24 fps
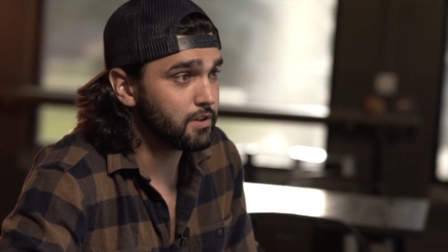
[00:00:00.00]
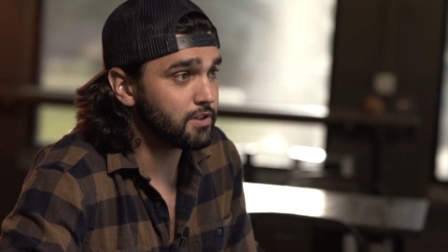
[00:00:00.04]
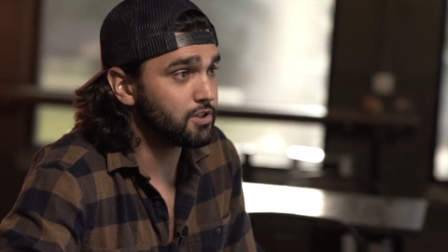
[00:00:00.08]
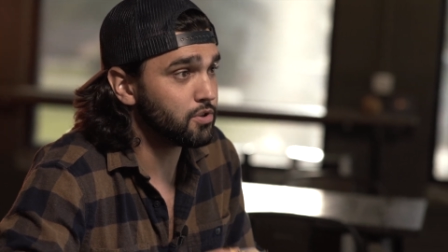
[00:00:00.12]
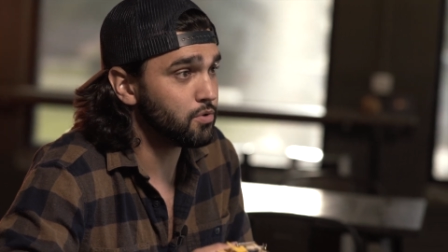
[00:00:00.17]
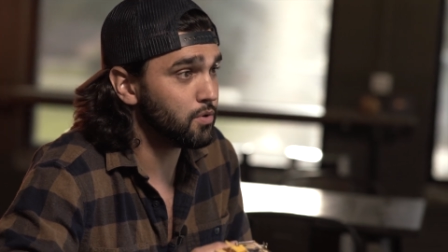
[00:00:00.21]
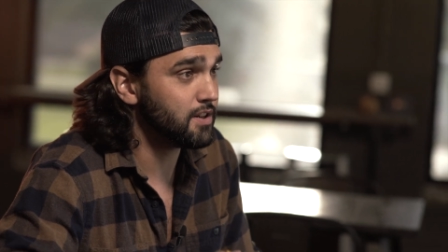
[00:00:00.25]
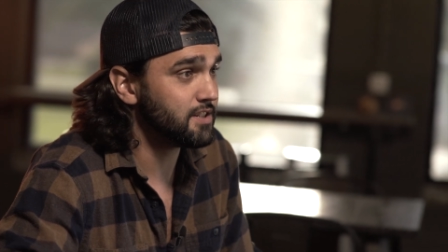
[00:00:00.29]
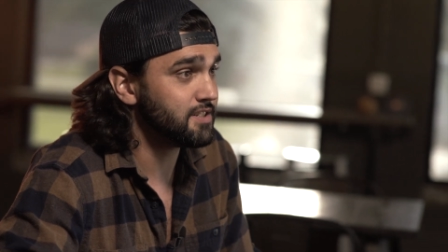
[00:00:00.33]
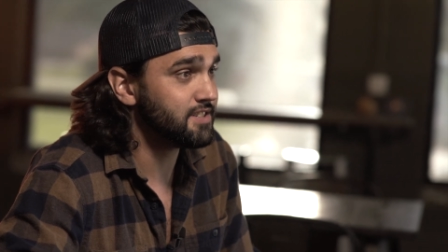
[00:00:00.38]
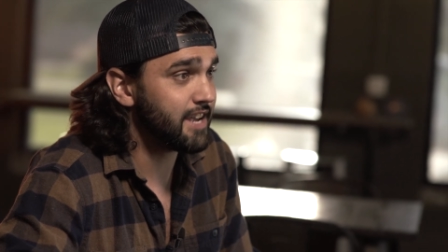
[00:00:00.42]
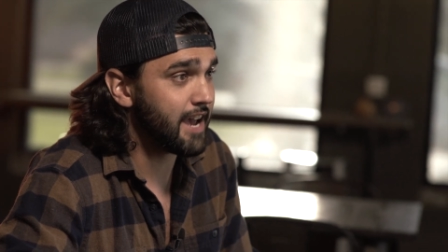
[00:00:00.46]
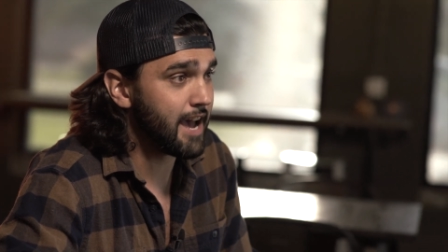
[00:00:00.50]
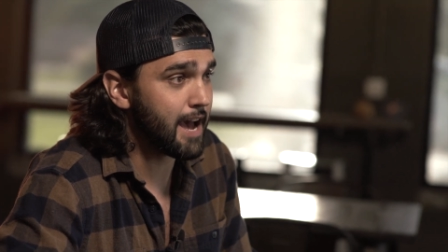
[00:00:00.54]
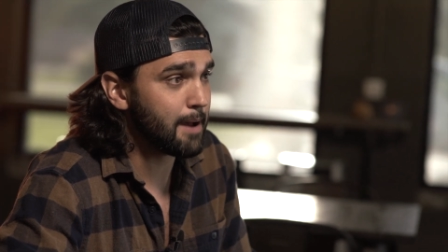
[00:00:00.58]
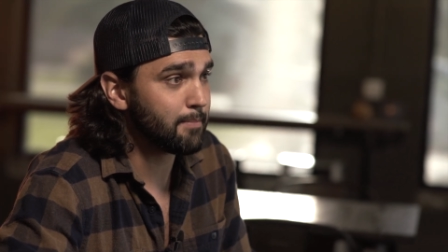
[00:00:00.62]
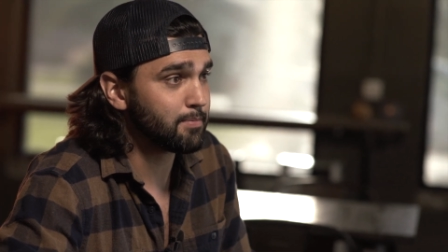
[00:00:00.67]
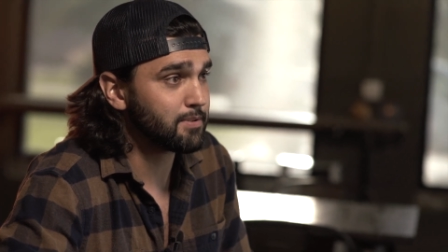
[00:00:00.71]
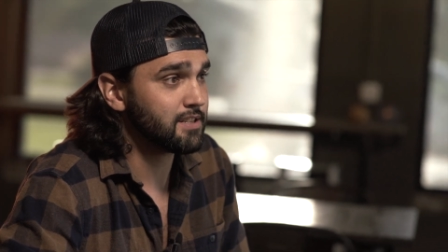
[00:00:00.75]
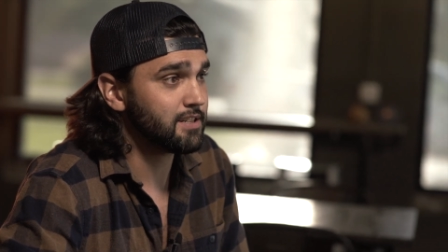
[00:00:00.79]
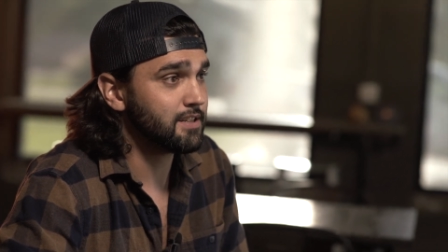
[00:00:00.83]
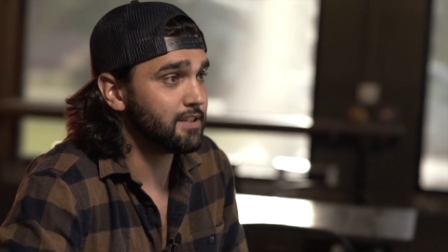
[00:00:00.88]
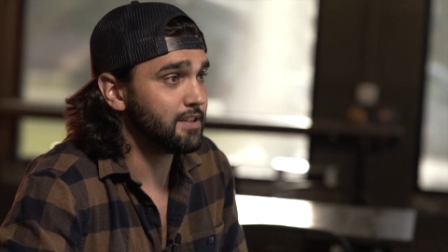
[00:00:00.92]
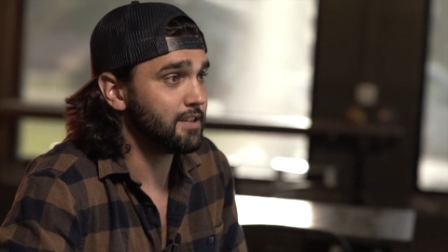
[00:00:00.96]
to
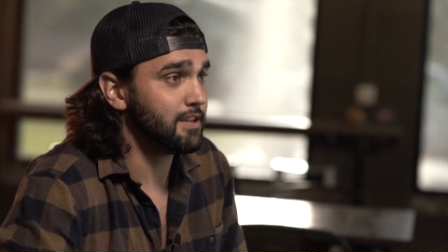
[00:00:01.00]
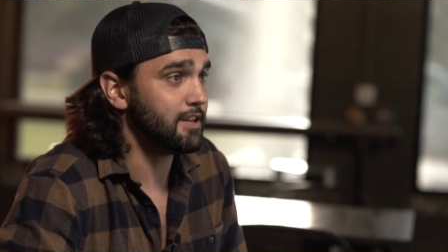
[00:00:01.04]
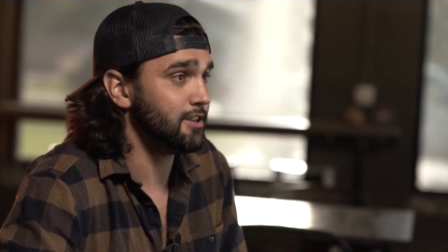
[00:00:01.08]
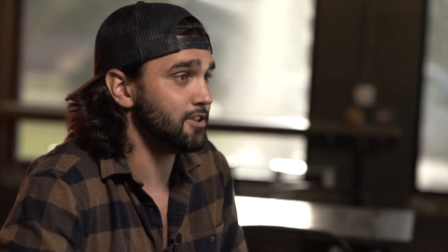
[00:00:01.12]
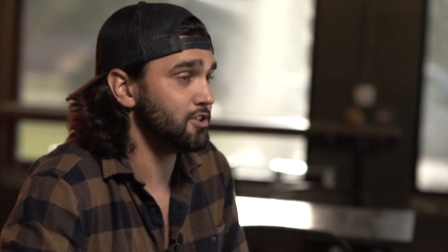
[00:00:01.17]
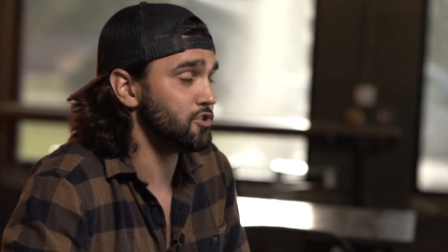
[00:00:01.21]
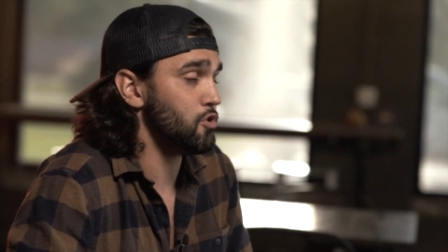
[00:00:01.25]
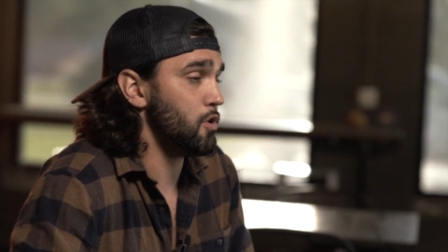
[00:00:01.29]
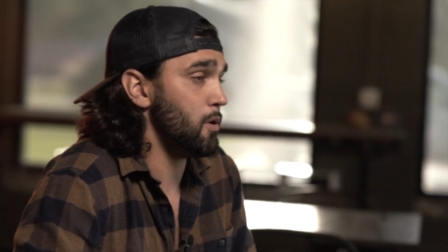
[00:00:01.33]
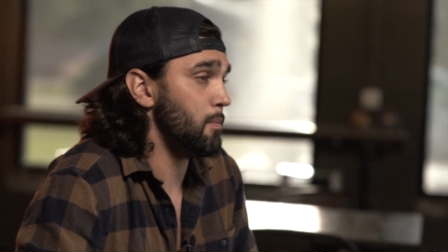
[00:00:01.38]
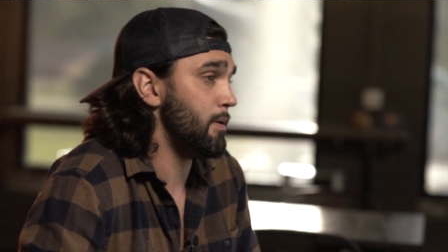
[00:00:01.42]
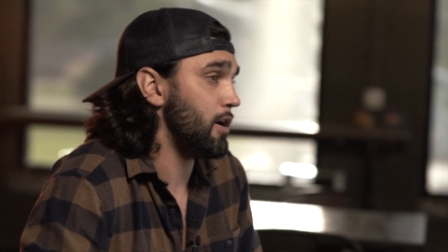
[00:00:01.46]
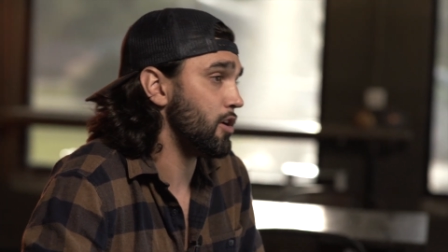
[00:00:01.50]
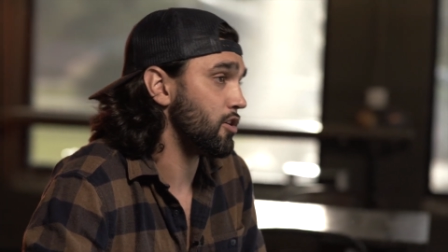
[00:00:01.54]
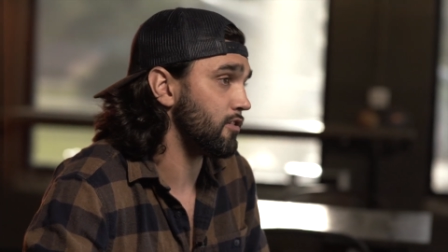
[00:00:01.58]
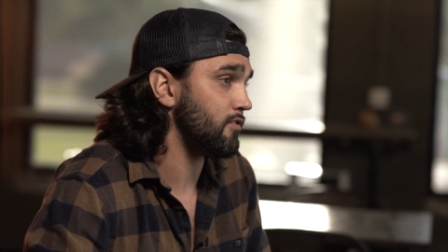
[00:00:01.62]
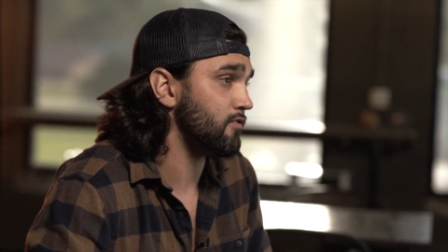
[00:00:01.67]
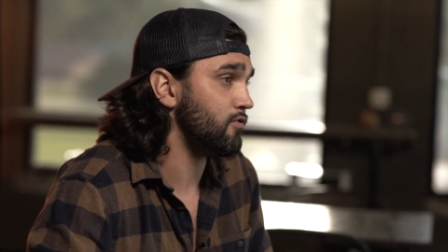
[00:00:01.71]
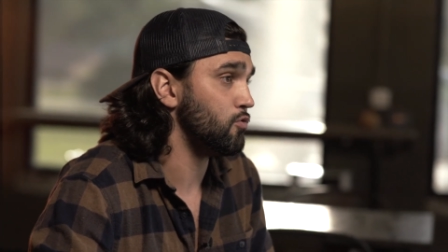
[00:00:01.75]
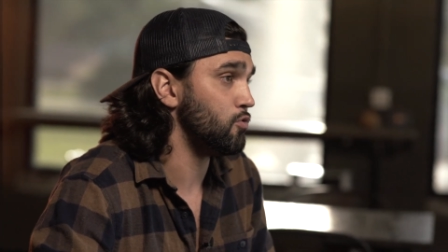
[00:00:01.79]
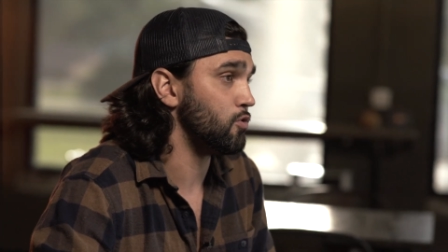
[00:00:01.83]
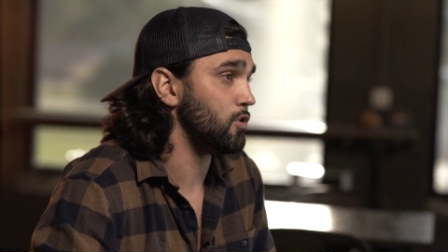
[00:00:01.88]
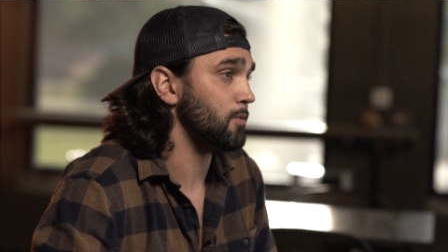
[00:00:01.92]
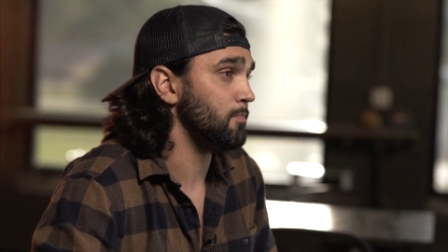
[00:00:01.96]
adapt into a better
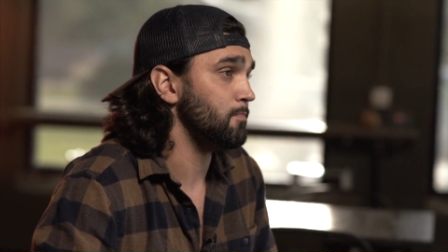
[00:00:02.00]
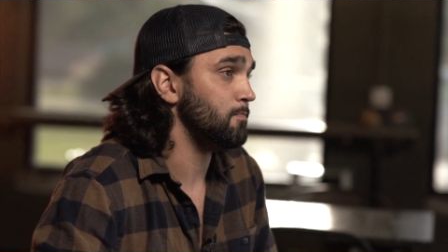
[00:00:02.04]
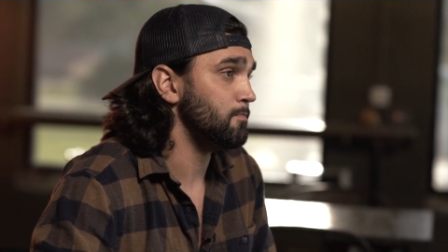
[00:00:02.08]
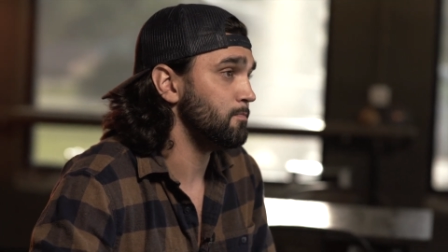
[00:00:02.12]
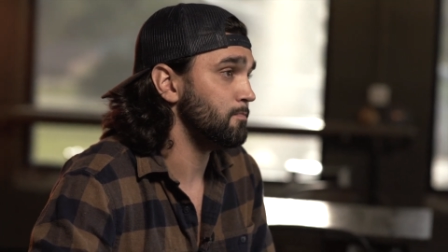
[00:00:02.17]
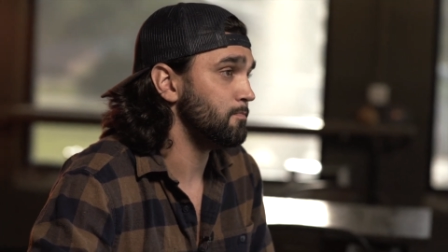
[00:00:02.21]
form.